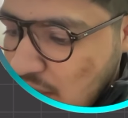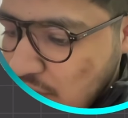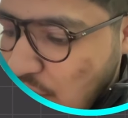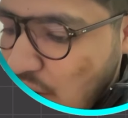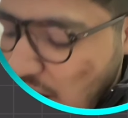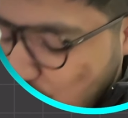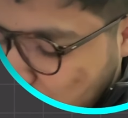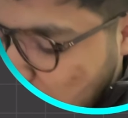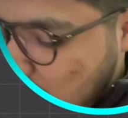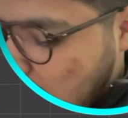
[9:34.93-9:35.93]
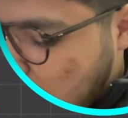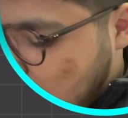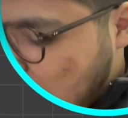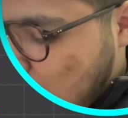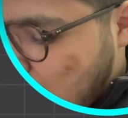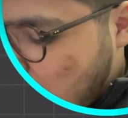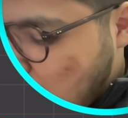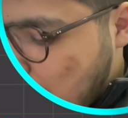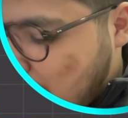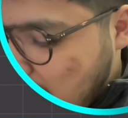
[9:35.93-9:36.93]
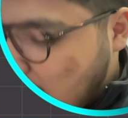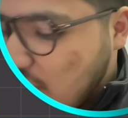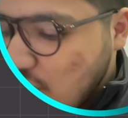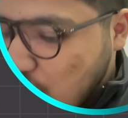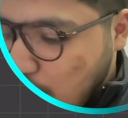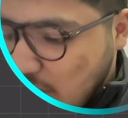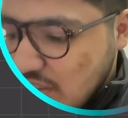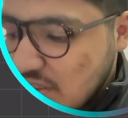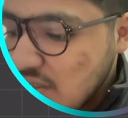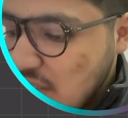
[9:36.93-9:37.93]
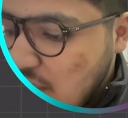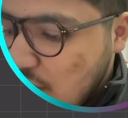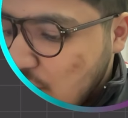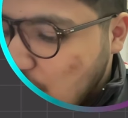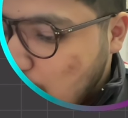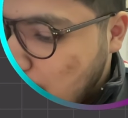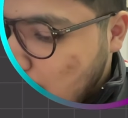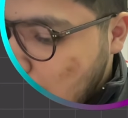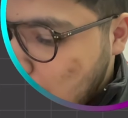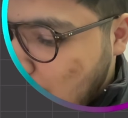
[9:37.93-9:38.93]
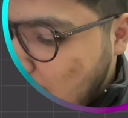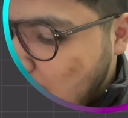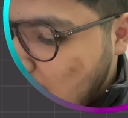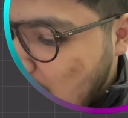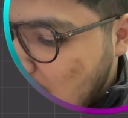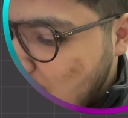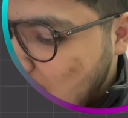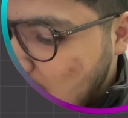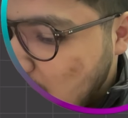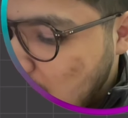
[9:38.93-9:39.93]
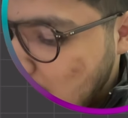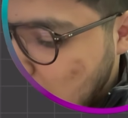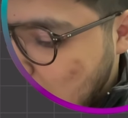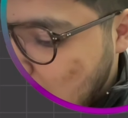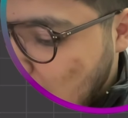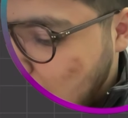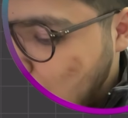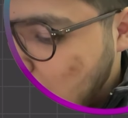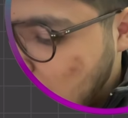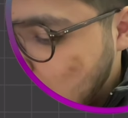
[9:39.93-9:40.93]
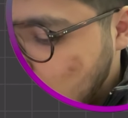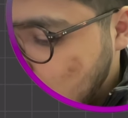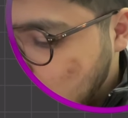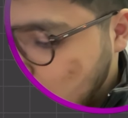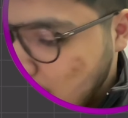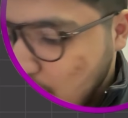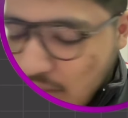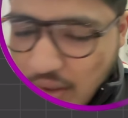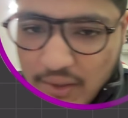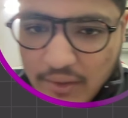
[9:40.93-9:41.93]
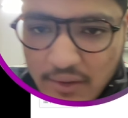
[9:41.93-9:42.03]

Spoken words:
Now after you have completed this operation, you will point your L1 here and L2 here, right?